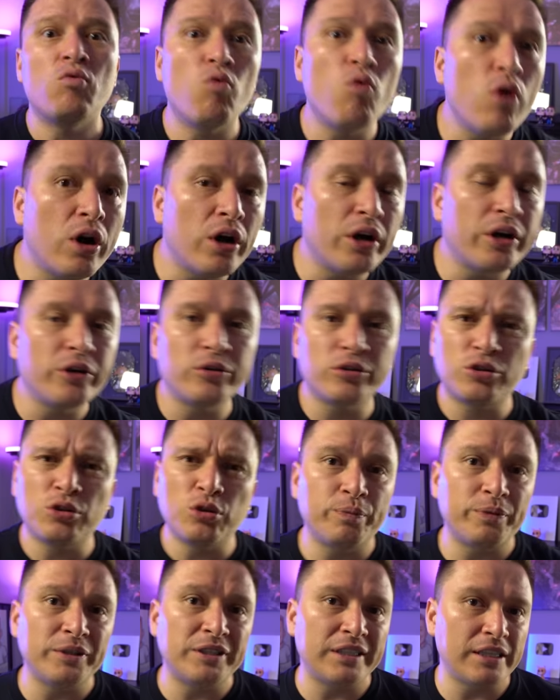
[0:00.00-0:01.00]
one or
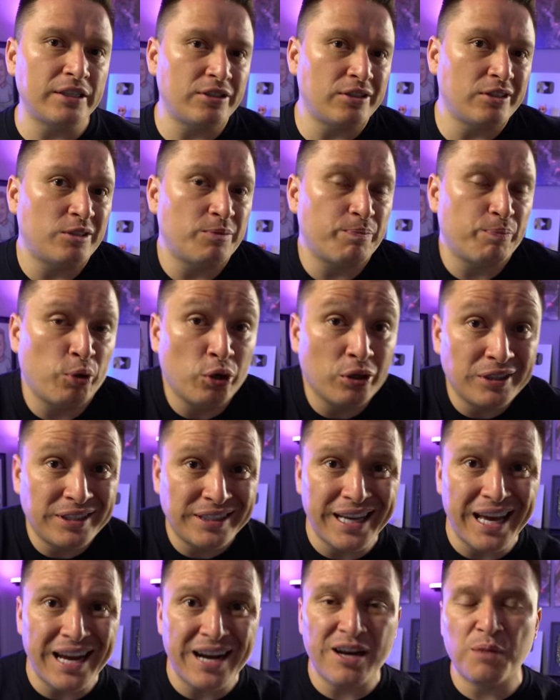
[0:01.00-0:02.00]
two positions per
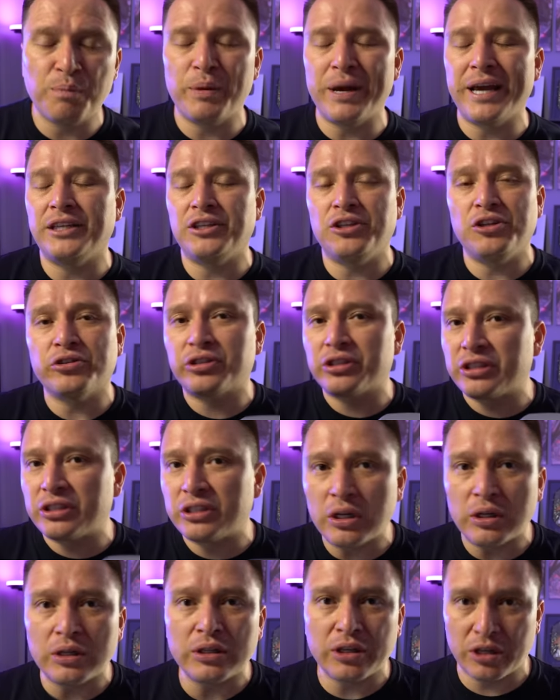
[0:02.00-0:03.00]
setup and you're
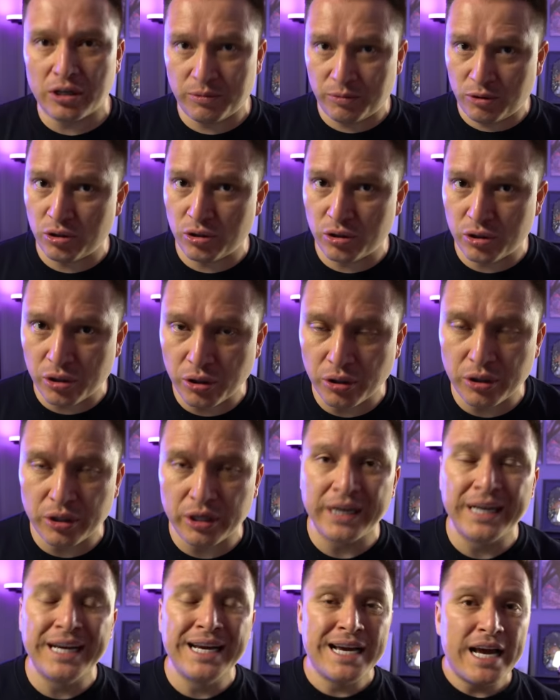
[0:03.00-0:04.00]
still gonna do good.